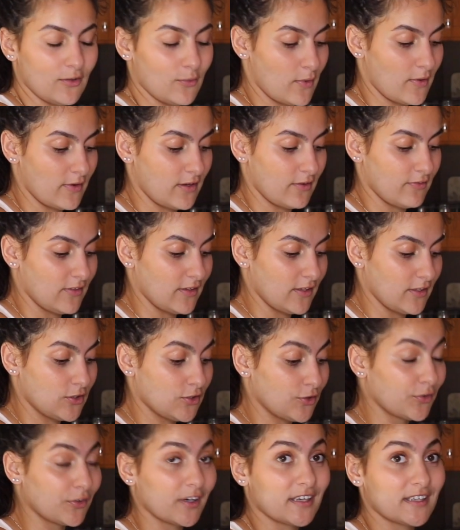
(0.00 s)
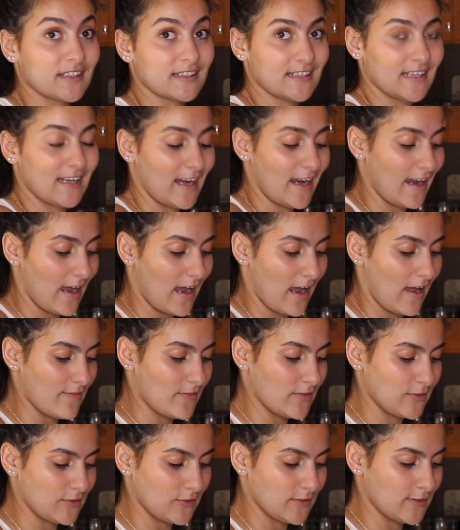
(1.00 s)
one of the tricks that I have
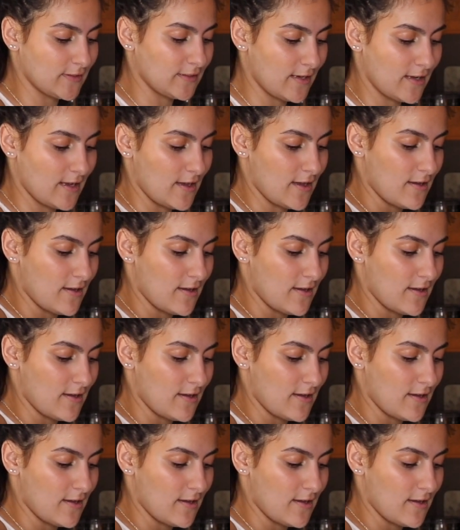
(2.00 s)
is just